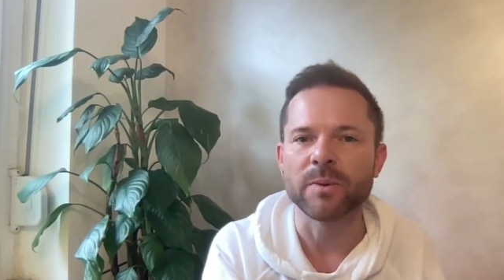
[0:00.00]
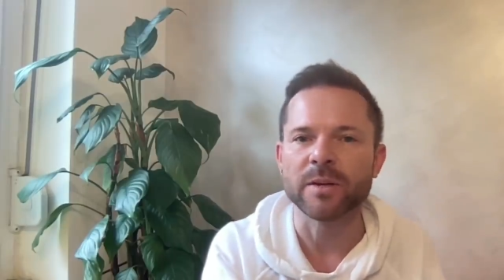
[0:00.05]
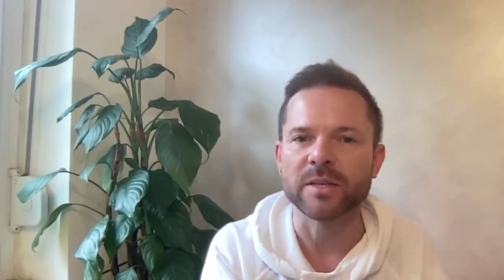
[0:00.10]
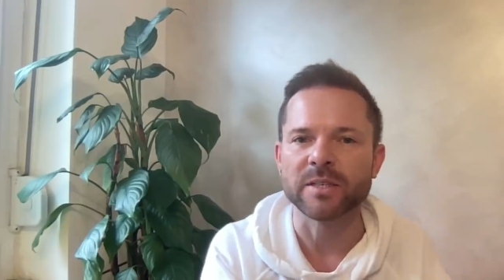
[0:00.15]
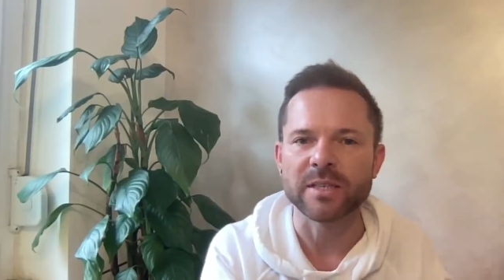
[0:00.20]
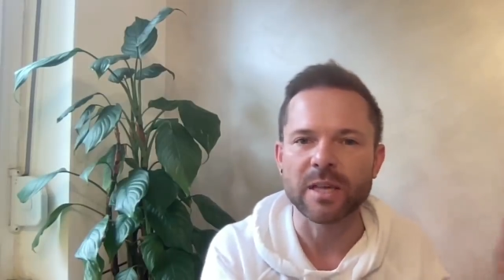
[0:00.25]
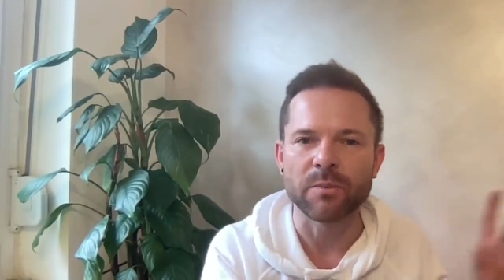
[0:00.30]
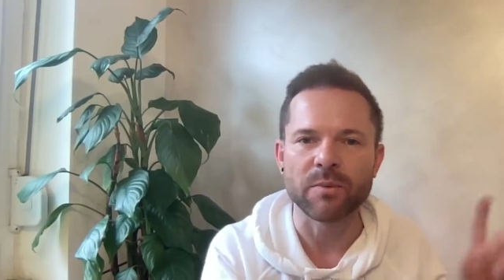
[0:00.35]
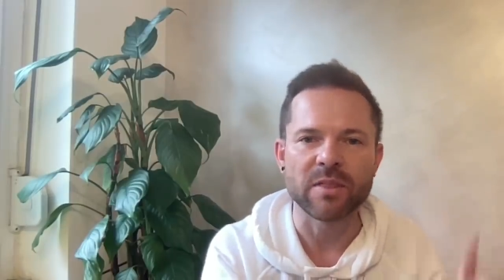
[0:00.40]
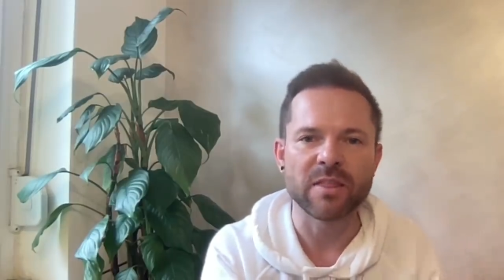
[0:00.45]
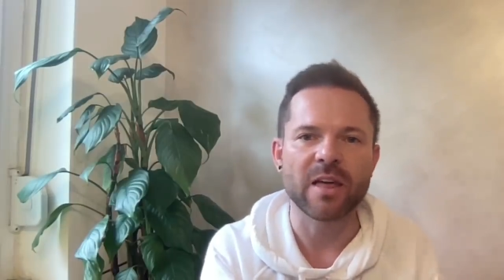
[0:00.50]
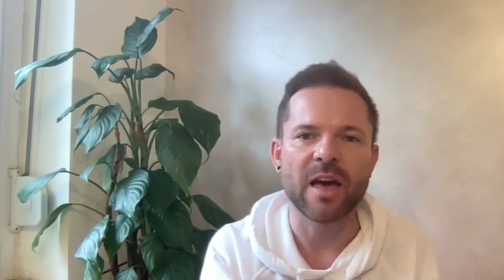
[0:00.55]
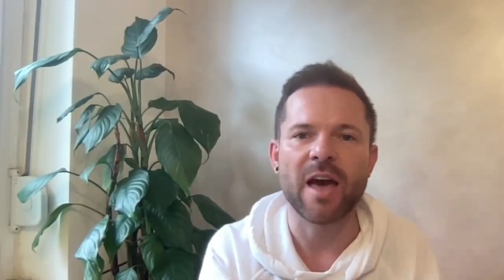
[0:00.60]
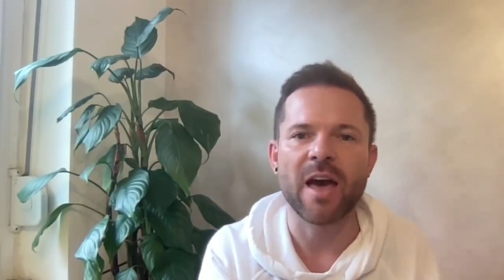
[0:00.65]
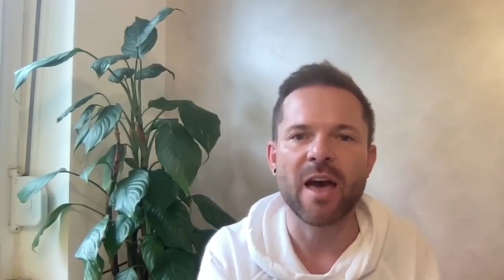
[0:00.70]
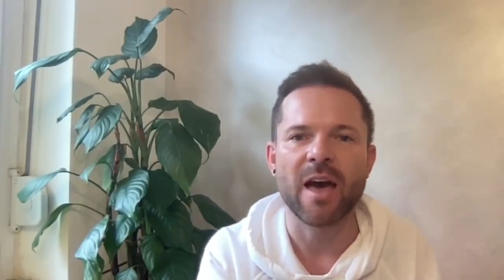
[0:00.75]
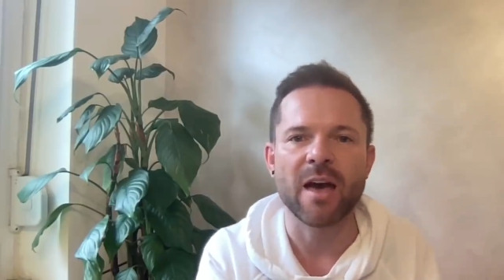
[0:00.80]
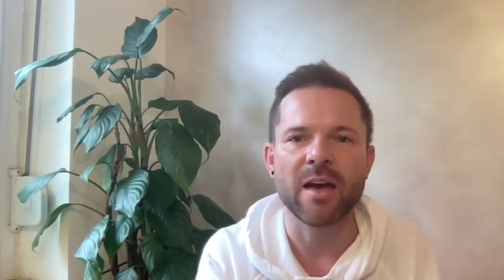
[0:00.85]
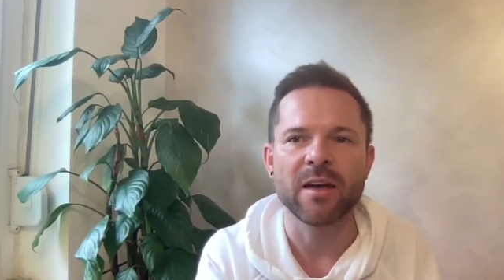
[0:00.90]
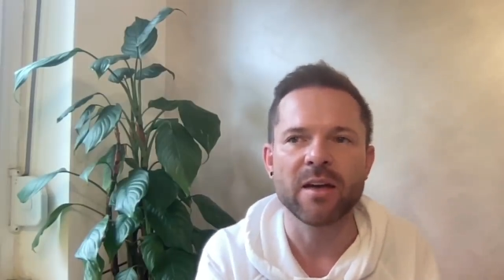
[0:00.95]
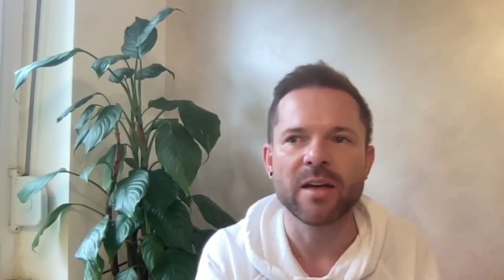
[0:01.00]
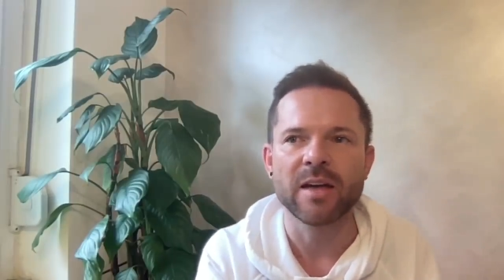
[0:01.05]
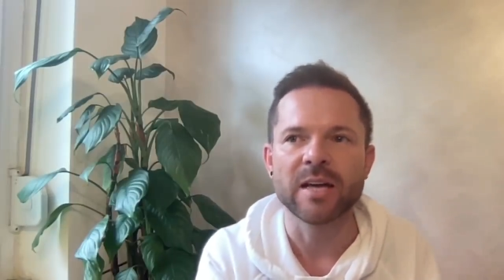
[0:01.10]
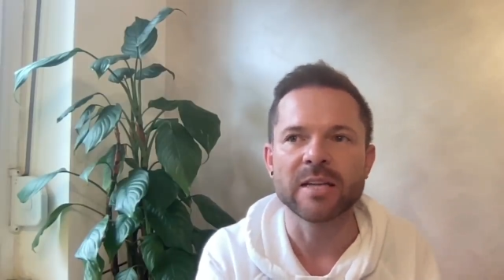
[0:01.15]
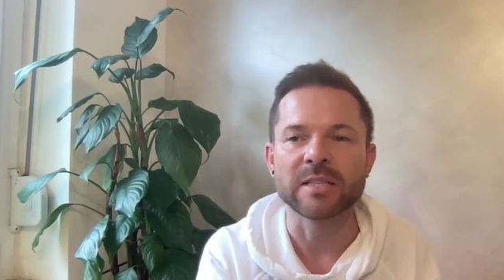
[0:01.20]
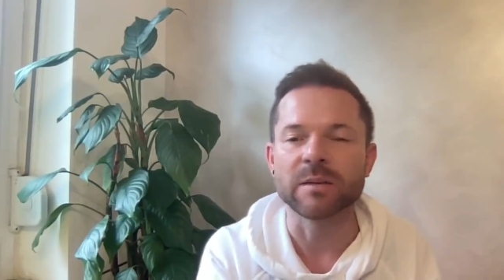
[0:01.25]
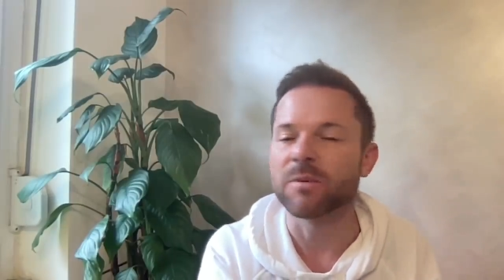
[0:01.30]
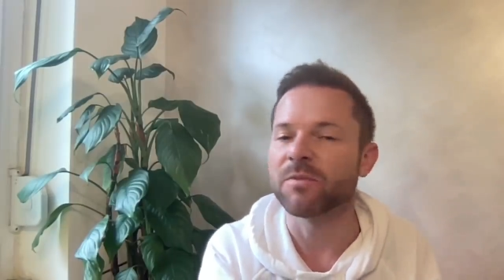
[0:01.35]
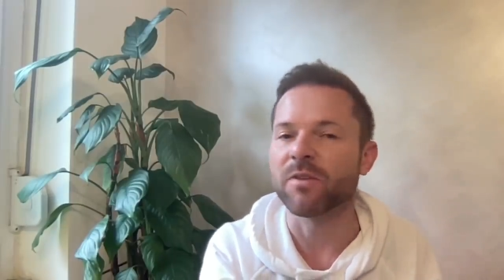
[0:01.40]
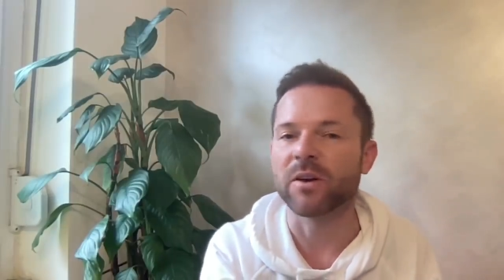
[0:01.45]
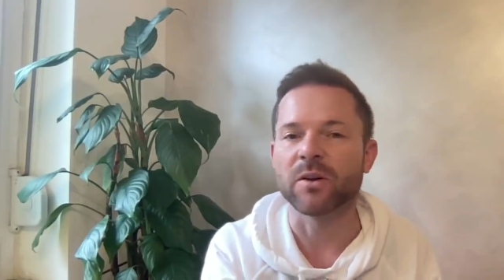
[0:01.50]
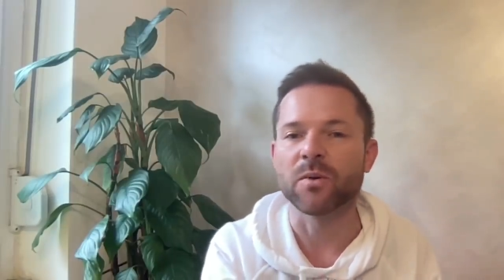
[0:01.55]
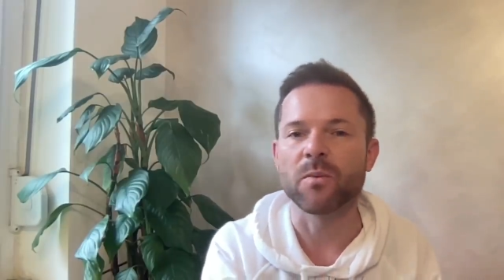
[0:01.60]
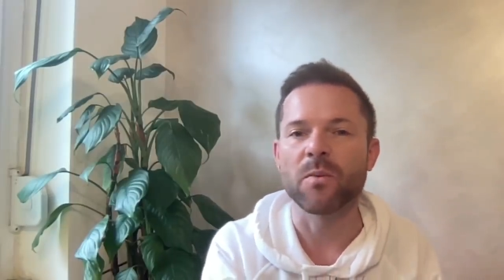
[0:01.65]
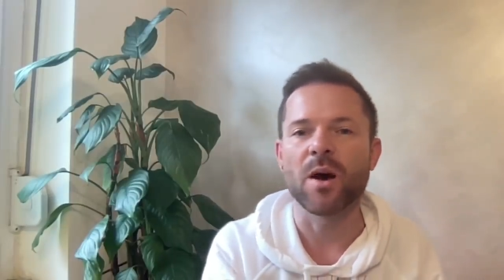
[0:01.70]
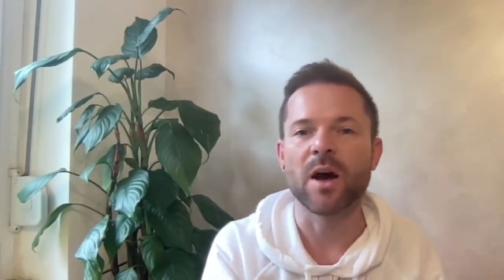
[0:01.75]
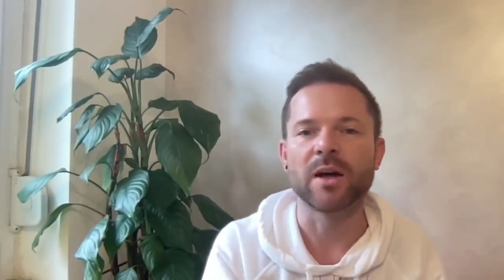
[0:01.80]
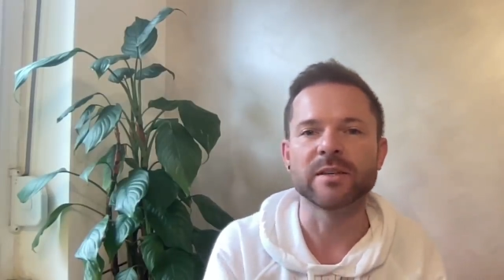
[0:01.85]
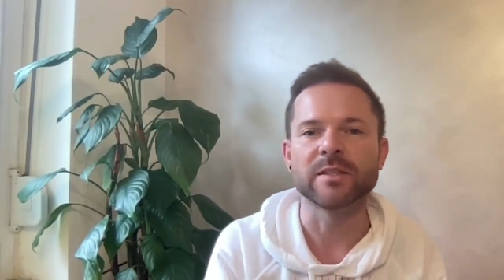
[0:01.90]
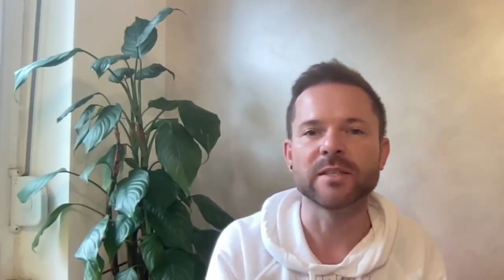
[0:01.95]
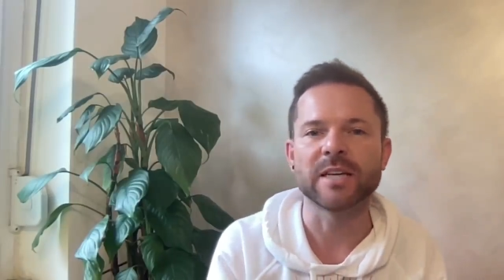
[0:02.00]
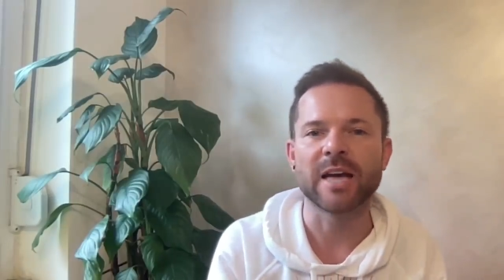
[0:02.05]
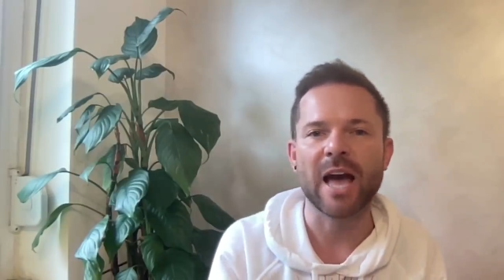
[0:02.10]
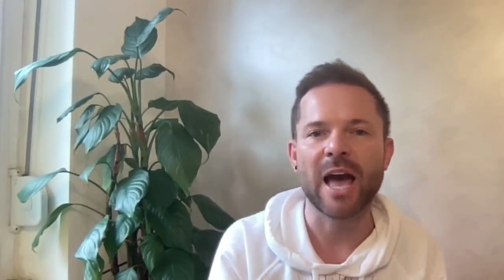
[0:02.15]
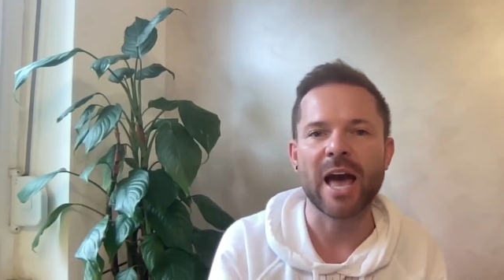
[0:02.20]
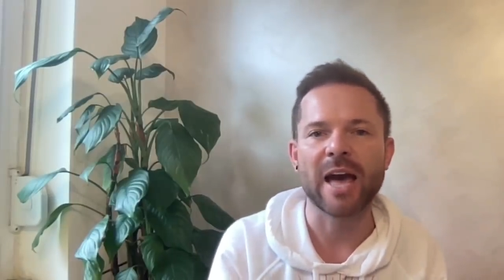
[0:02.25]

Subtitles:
because they were there in semi-final one